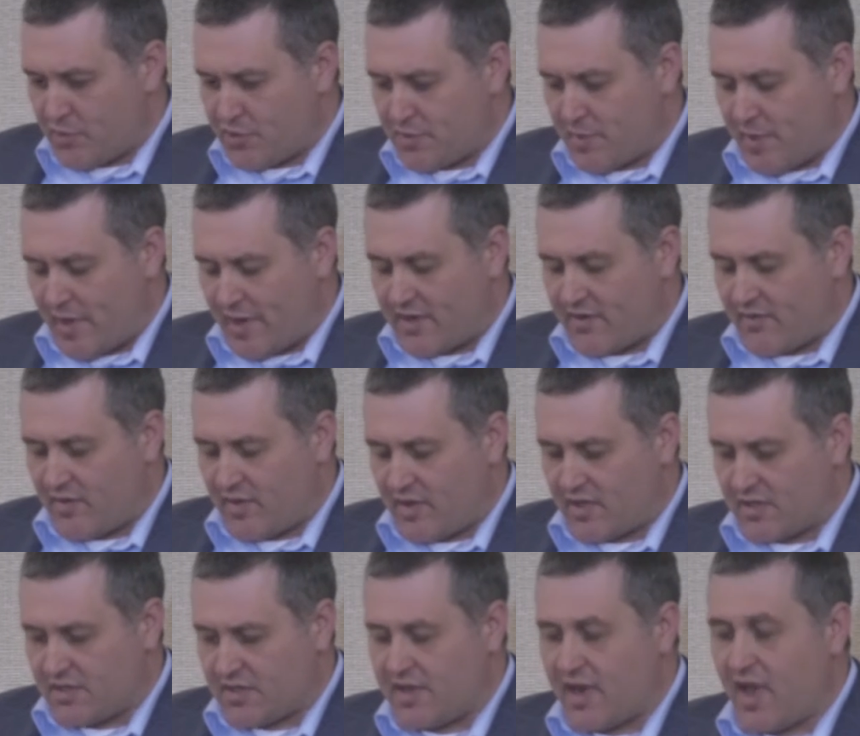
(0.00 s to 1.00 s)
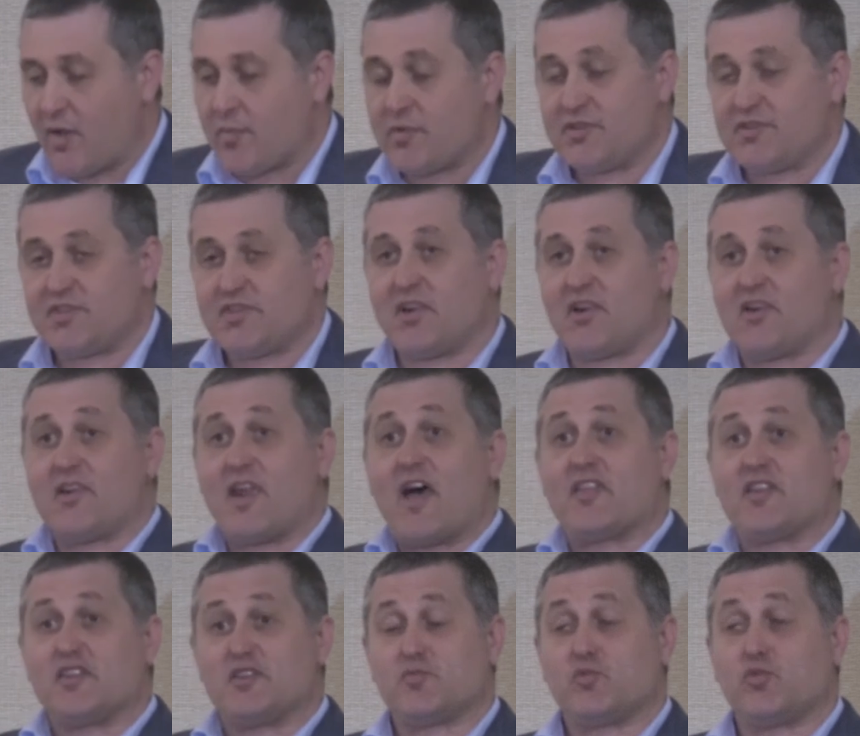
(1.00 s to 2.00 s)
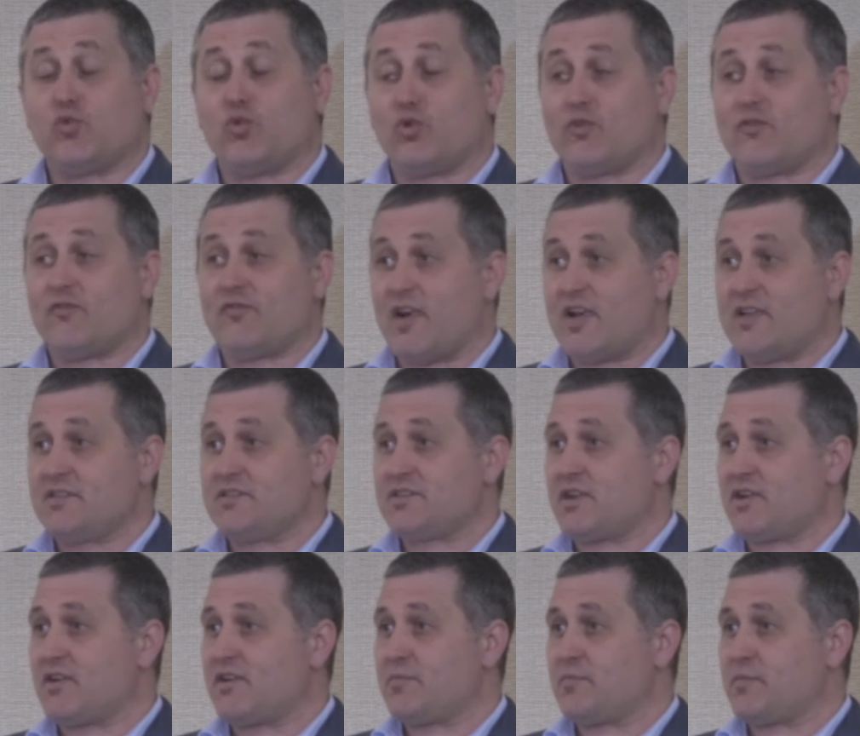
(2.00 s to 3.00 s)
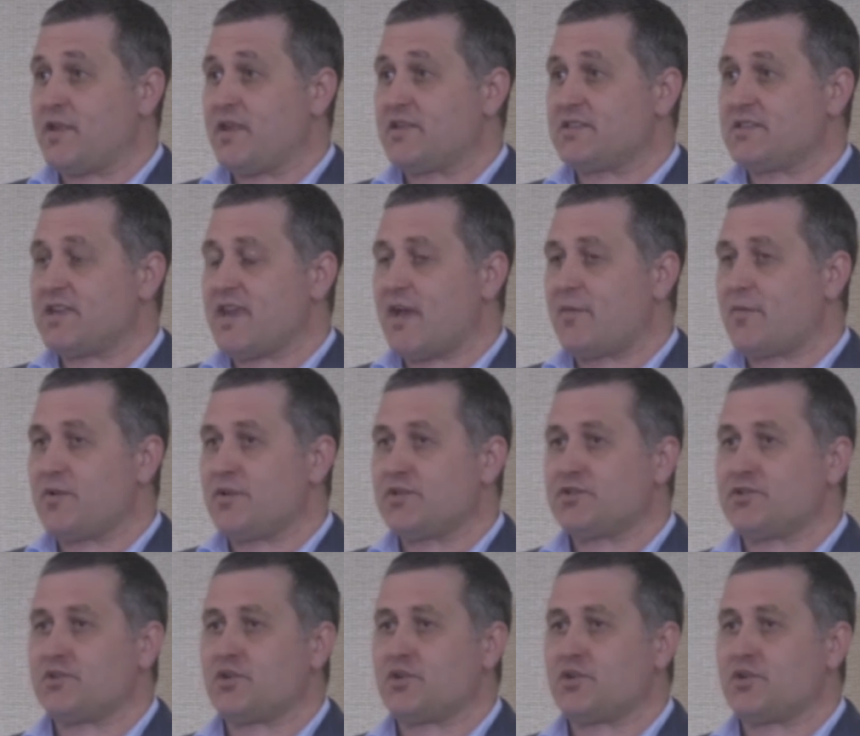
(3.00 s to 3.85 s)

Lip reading: perspective that this can help is there are now these pooled funds that are being established.